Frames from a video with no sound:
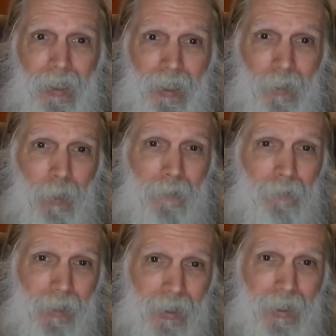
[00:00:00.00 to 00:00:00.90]
In my
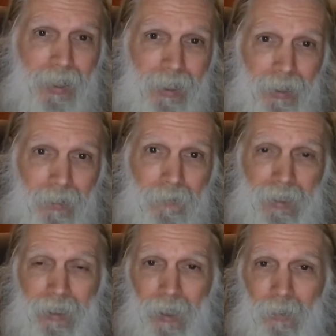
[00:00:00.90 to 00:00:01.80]
first year of
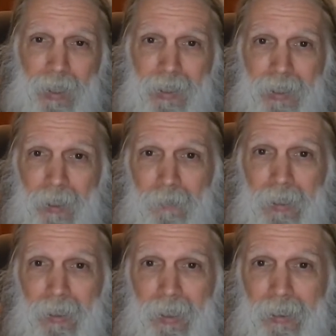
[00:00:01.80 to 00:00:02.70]
accelerated self
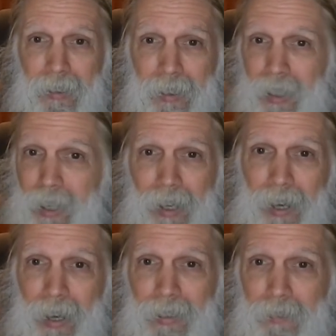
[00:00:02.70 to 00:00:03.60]
healing,
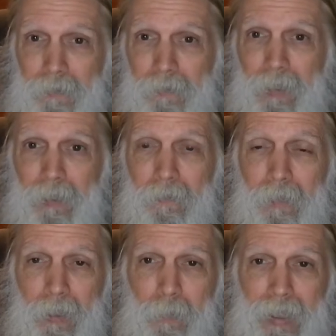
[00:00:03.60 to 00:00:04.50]
I didn't feel
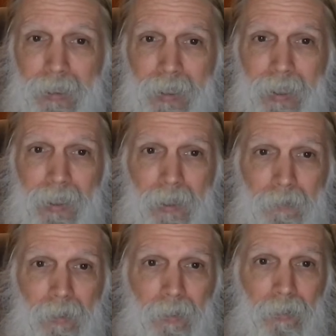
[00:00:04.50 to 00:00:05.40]
fundamentally any
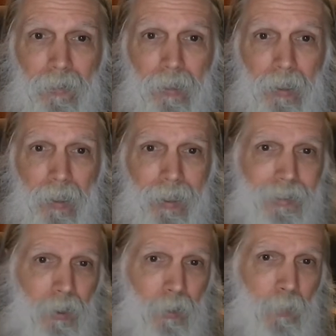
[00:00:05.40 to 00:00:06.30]
different.
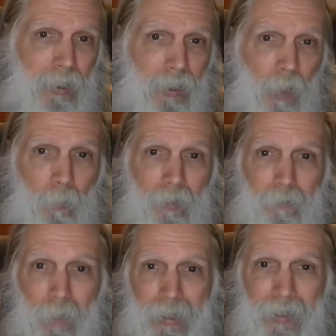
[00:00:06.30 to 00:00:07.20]
It took me a couple of
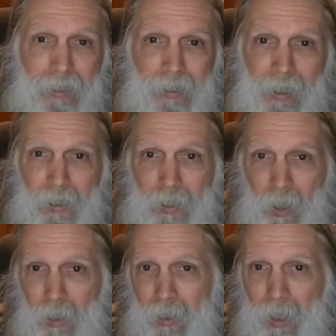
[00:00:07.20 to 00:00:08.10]
months to get
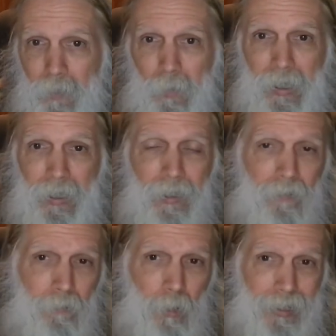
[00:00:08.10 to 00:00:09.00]
started on my
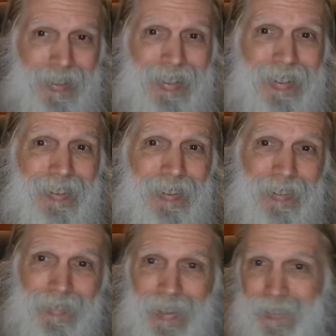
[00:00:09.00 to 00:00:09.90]
14
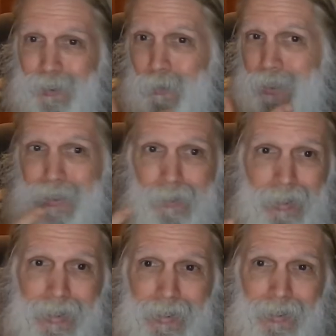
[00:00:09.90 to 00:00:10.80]
dental
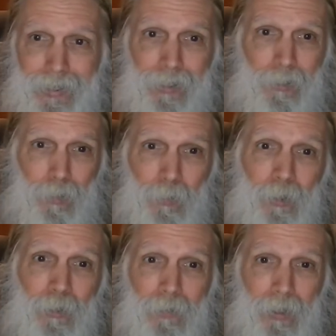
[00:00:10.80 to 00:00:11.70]
restorations to
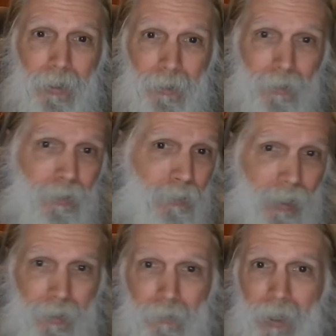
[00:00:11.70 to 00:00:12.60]
remove the huge
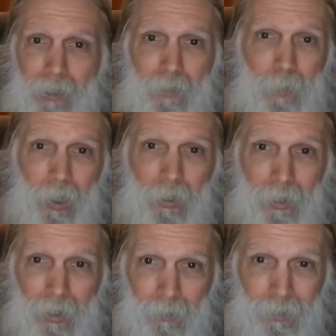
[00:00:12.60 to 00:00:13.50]
reservoirs of
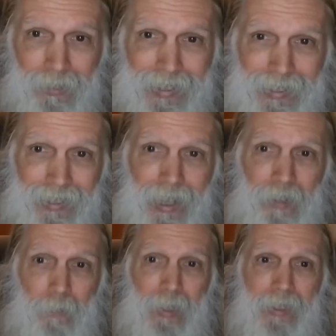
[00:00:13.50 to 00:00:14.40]
mercury that were leaching
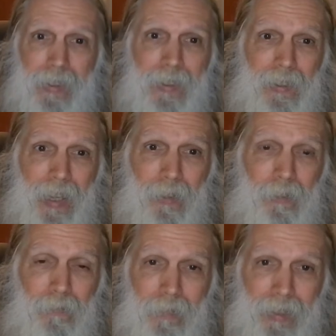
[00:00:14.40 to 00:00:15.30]
out of my teeth at a
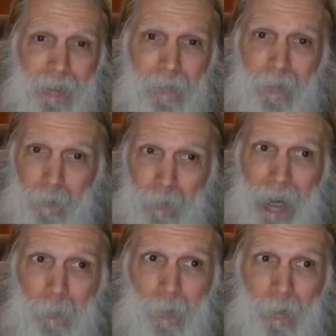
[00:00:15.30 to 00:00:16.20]
relatively
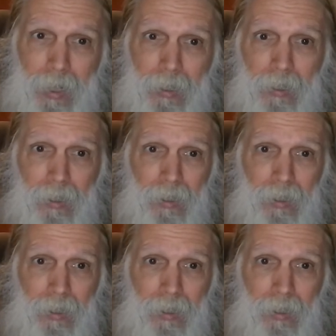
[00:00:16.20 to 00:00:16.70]
rapid rate.